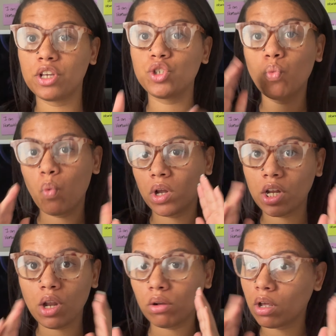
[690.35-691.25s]
You want to
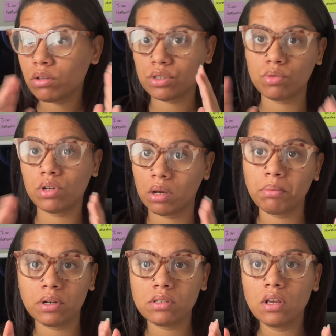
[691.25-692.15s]
know those two
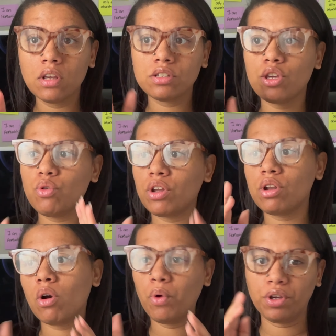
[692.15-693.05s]
numbers so you can
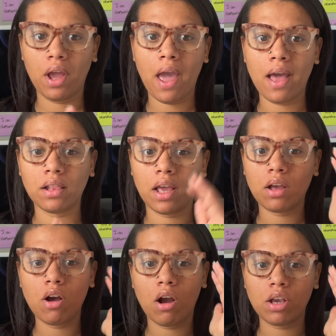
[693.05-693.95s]
know where you're at. Like,
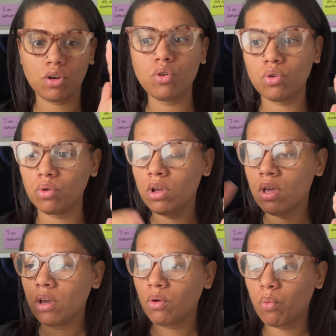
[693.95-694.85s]
all right, cool.
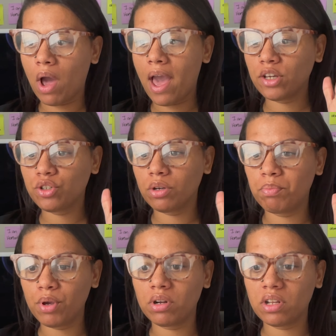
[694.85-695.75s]
As you're
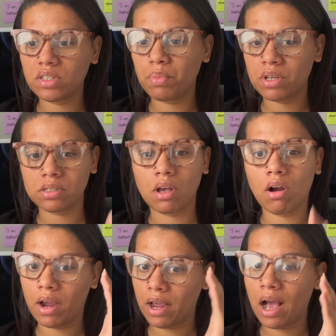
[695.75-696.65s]
building this business, all
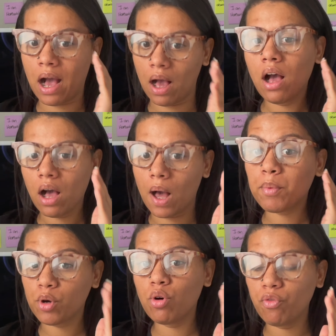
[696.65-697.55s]
right, I'm
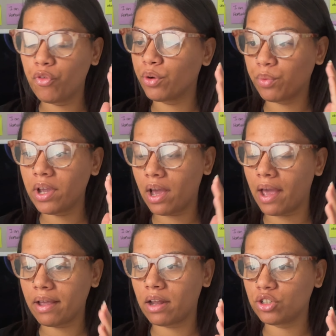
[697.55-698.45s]
cool for the rent. I
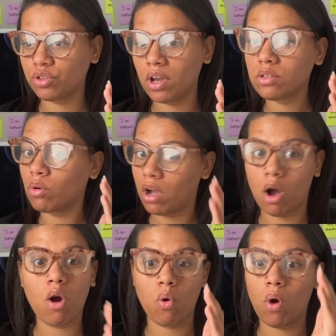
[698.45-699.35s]
ain't got to stress. Or,
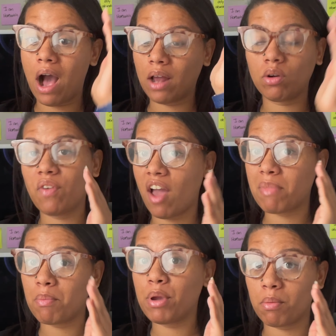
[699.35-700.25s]
oh, I don't even have my
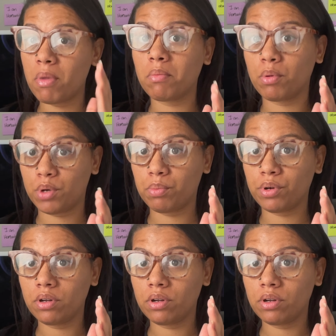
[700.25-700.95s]
bare minimum number.